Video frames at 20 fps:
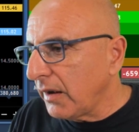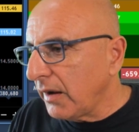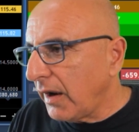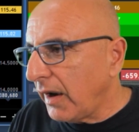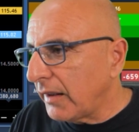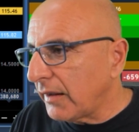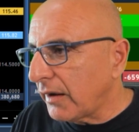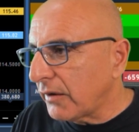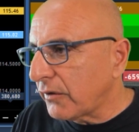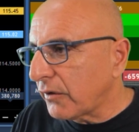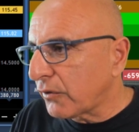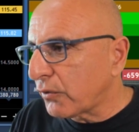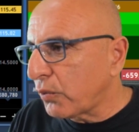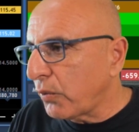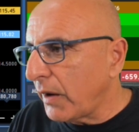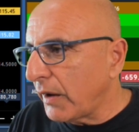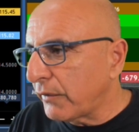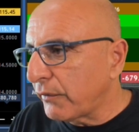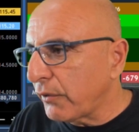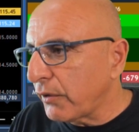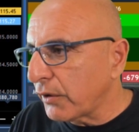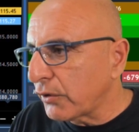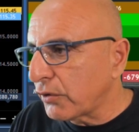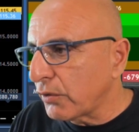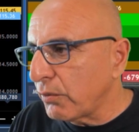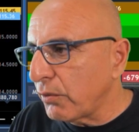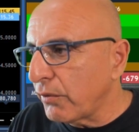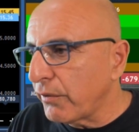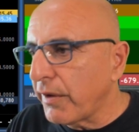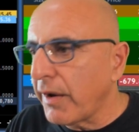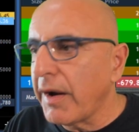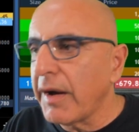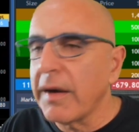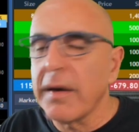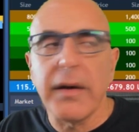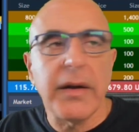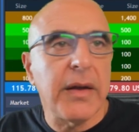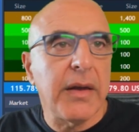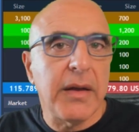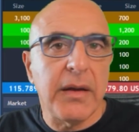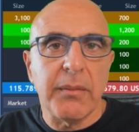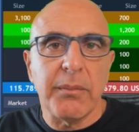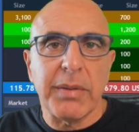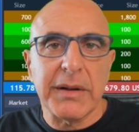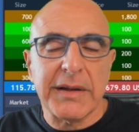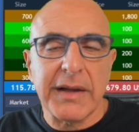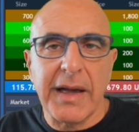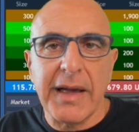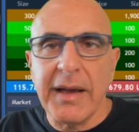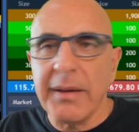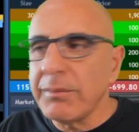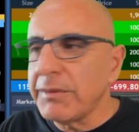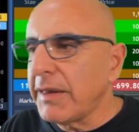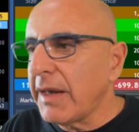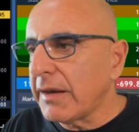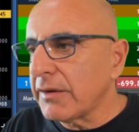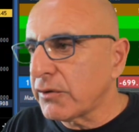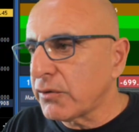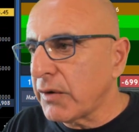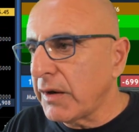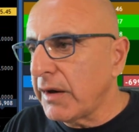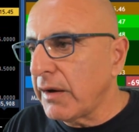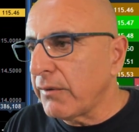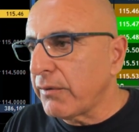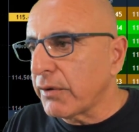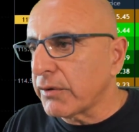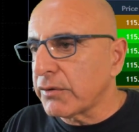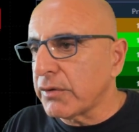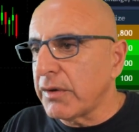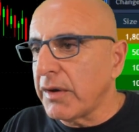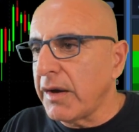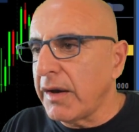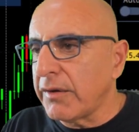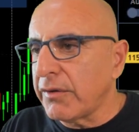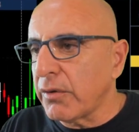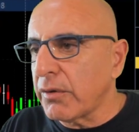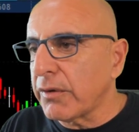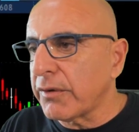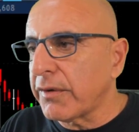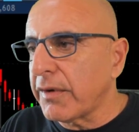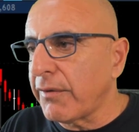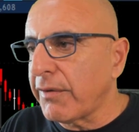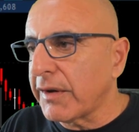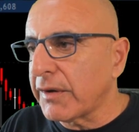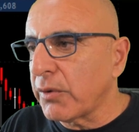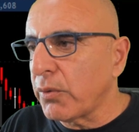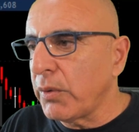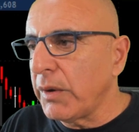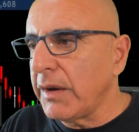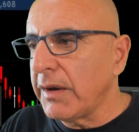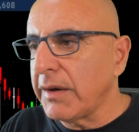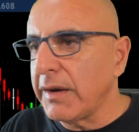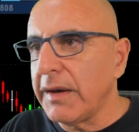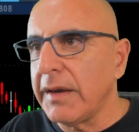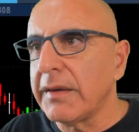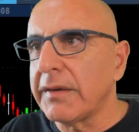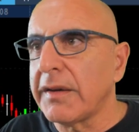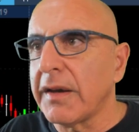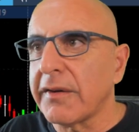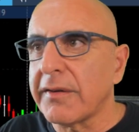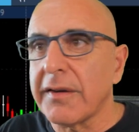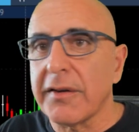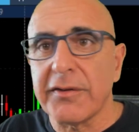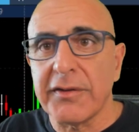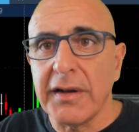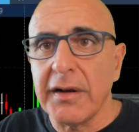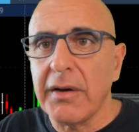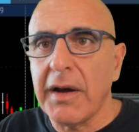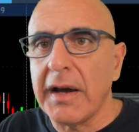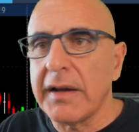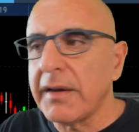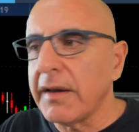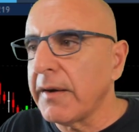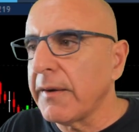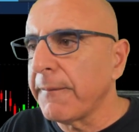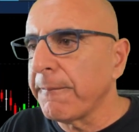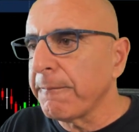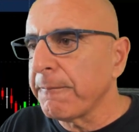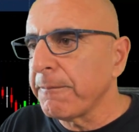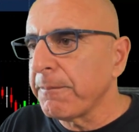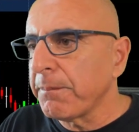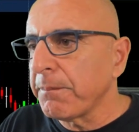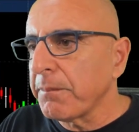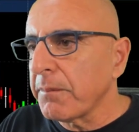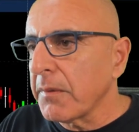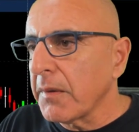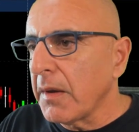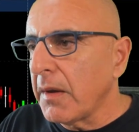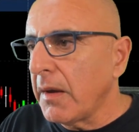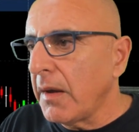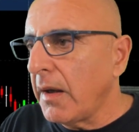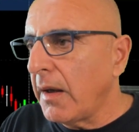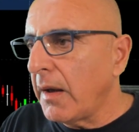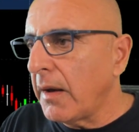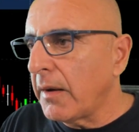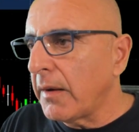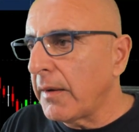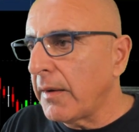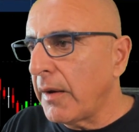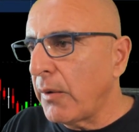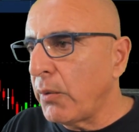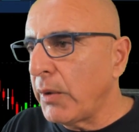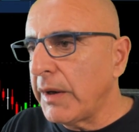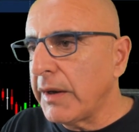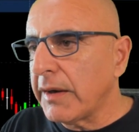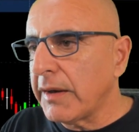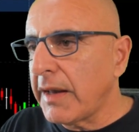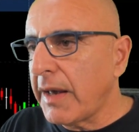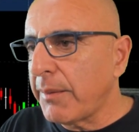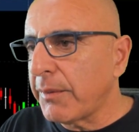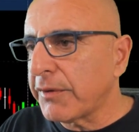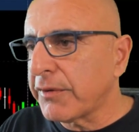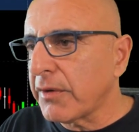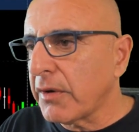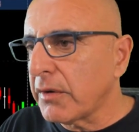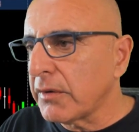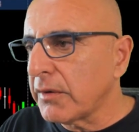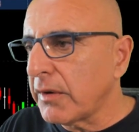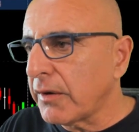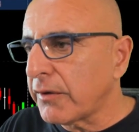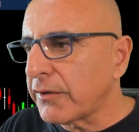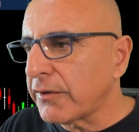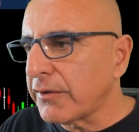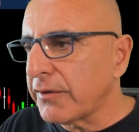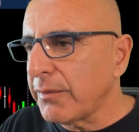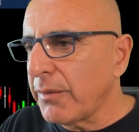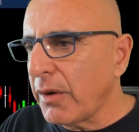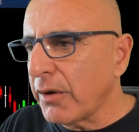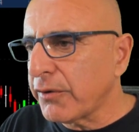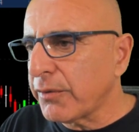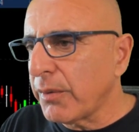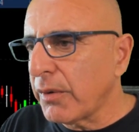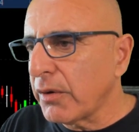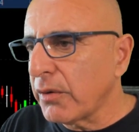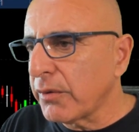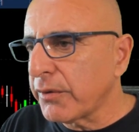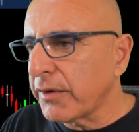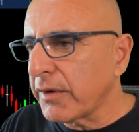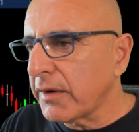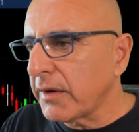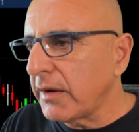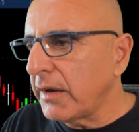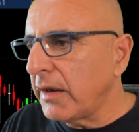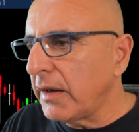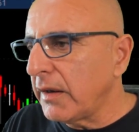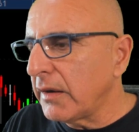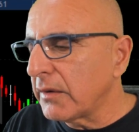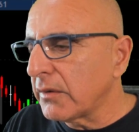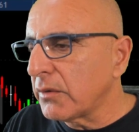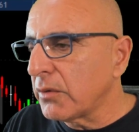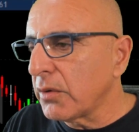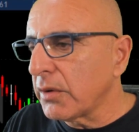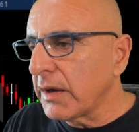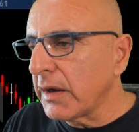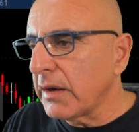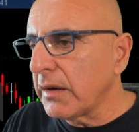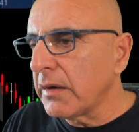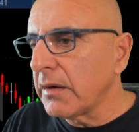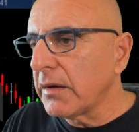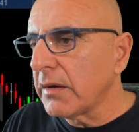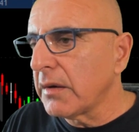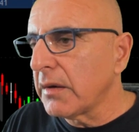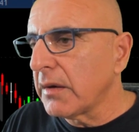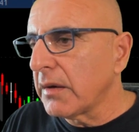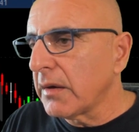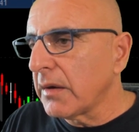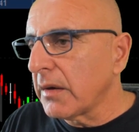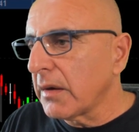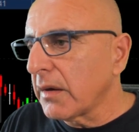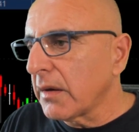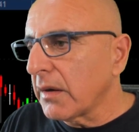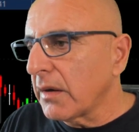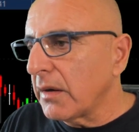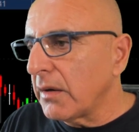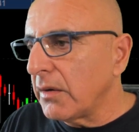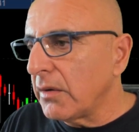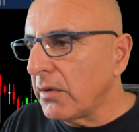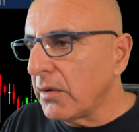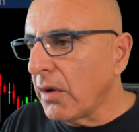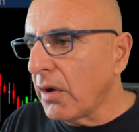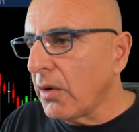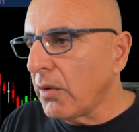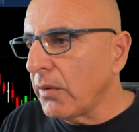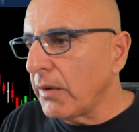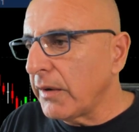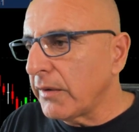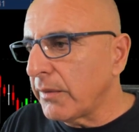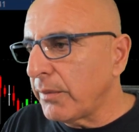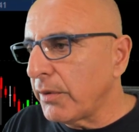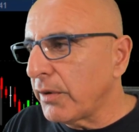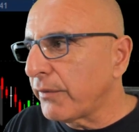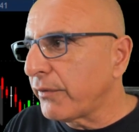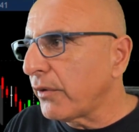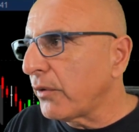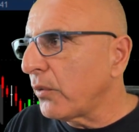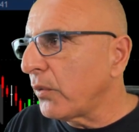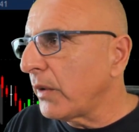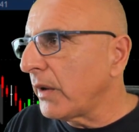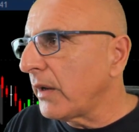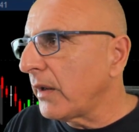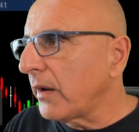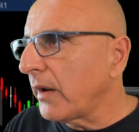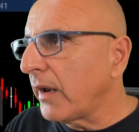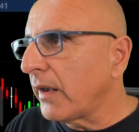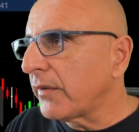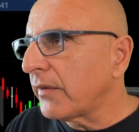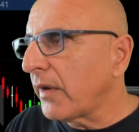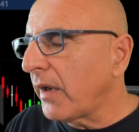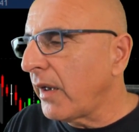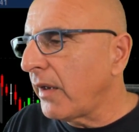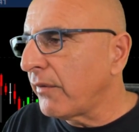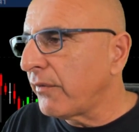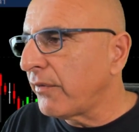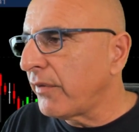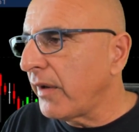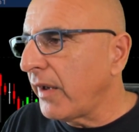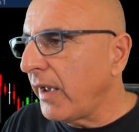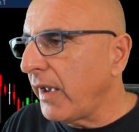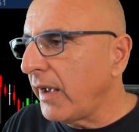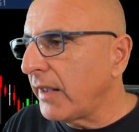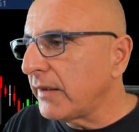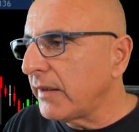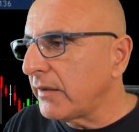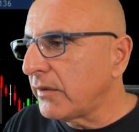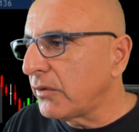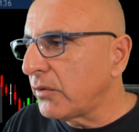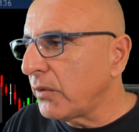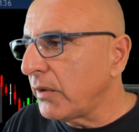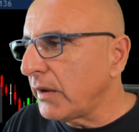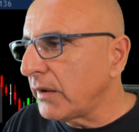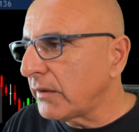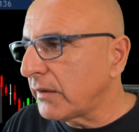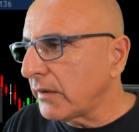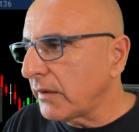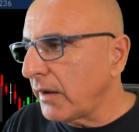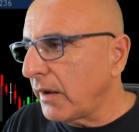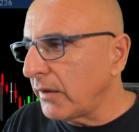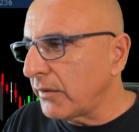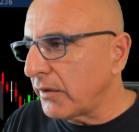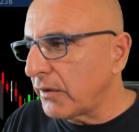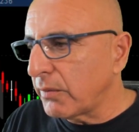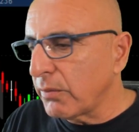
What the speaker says: And I'll just wait for it to move higher. But I am done trading for today. As you can see, I've got a winner in Tesla, still riding. A winner in Amazon, a small loser in Google. Low is a beautiful winner as I have added to it as it